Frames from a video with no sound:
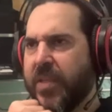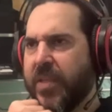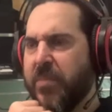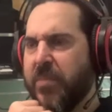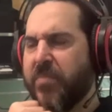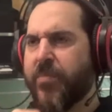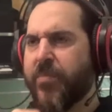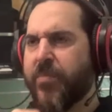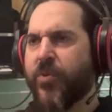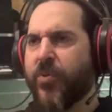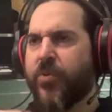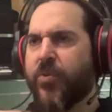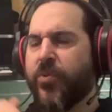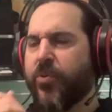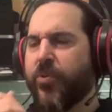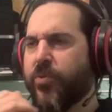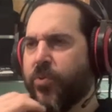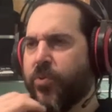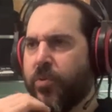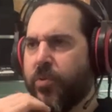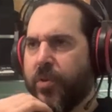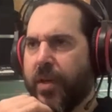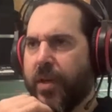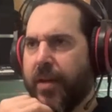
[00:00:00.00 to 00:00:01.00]

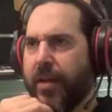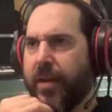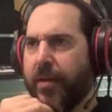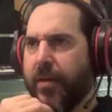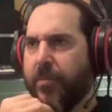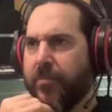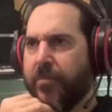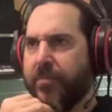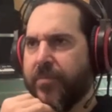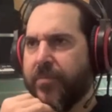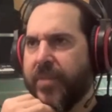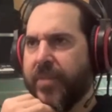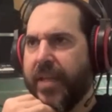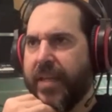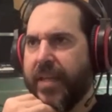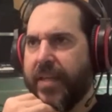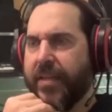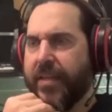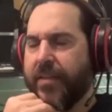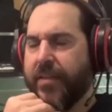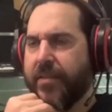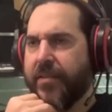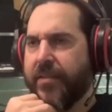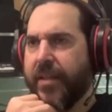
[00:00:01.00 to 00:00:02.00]
who
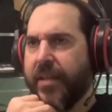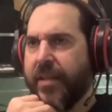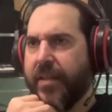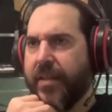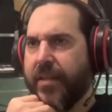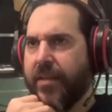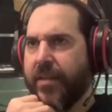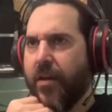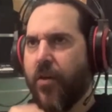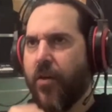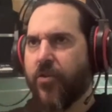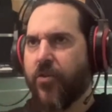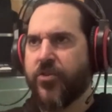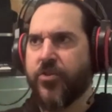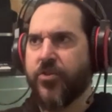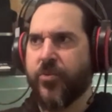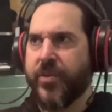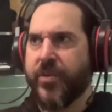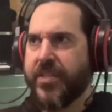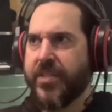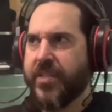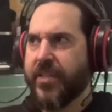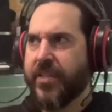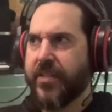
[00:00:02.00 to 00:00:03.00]
they
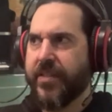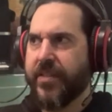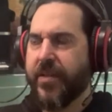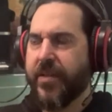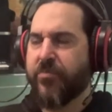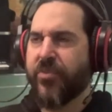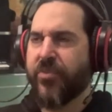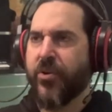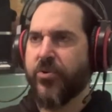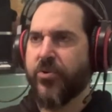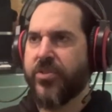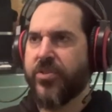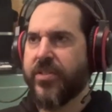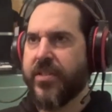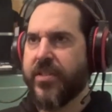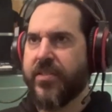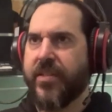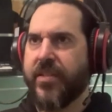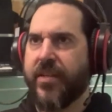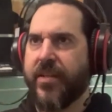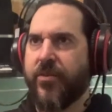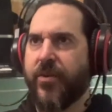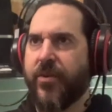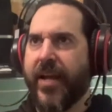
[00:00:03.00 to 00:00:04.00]
altruistically approach this.
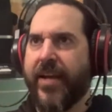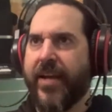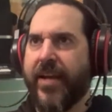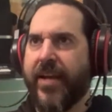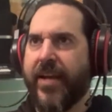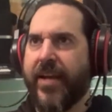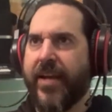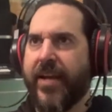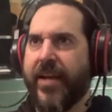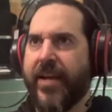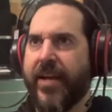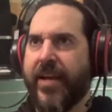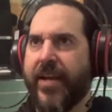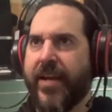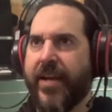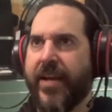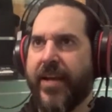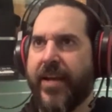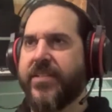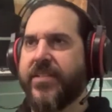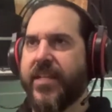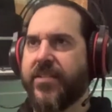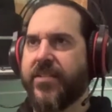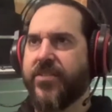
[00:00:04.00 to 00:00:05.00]
They don't have
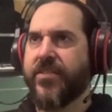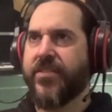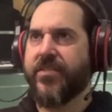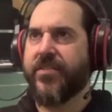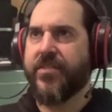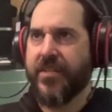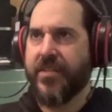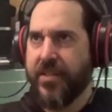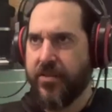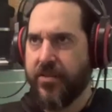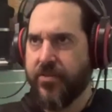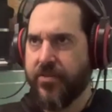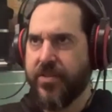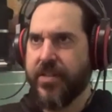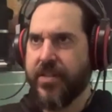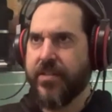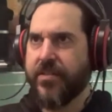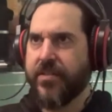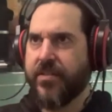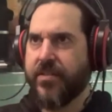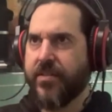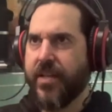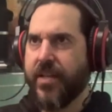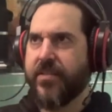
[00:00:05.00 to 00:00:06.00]
bad intentions. They
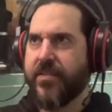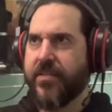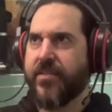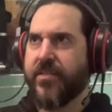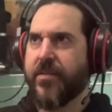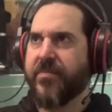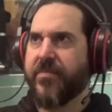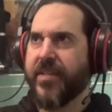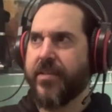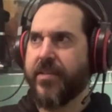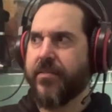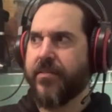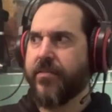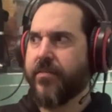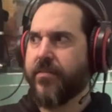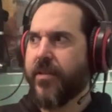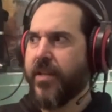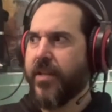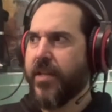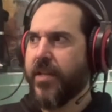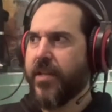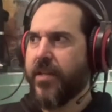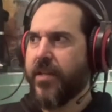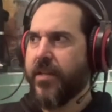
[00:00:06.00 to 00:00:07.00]
use it as something
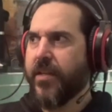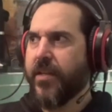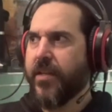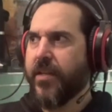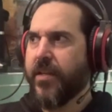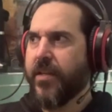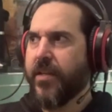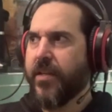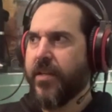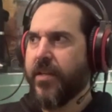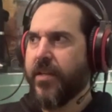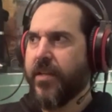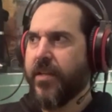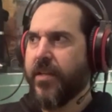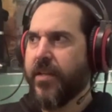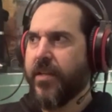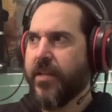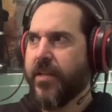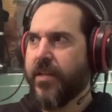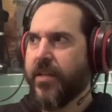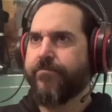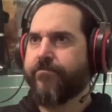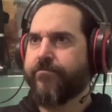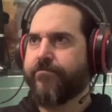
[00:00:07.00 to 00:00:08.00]

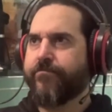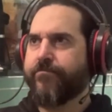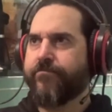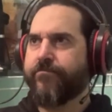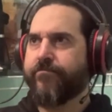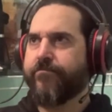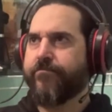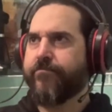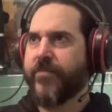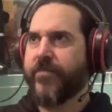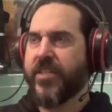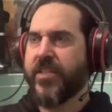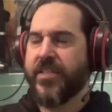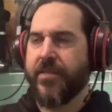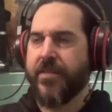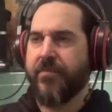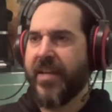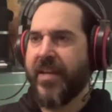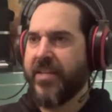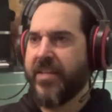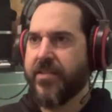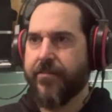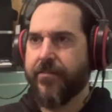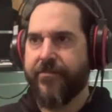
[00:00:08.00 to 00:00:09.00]

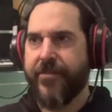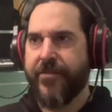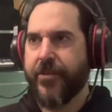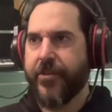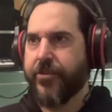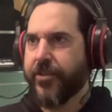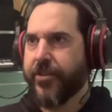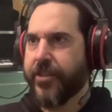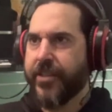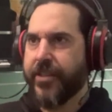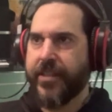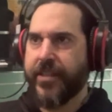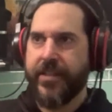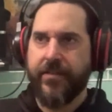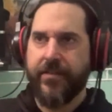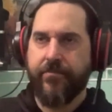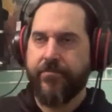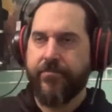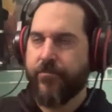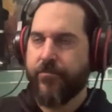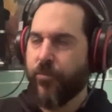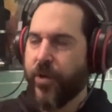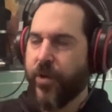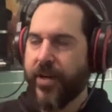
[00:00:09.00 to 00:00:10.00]
because it makes them feel
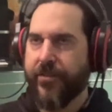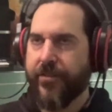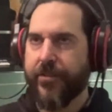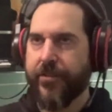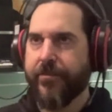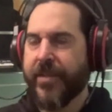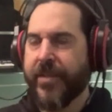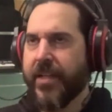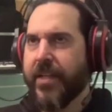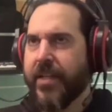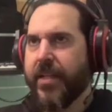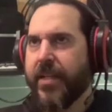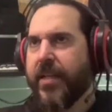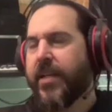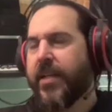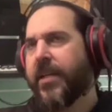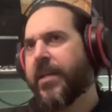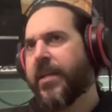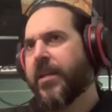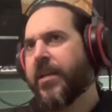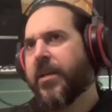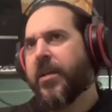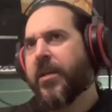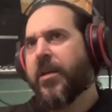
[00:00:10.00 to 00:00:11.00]
good and whatever.
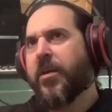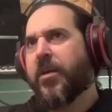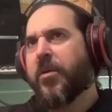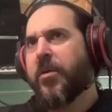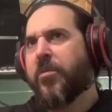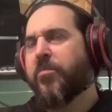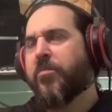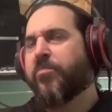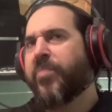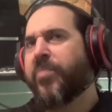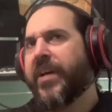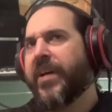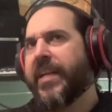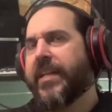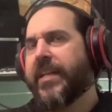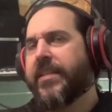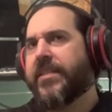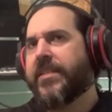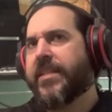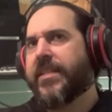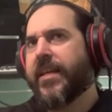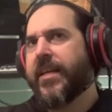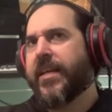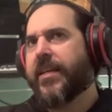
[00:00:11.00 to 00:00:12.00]

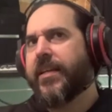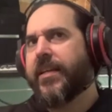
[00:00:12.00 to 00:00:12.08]
But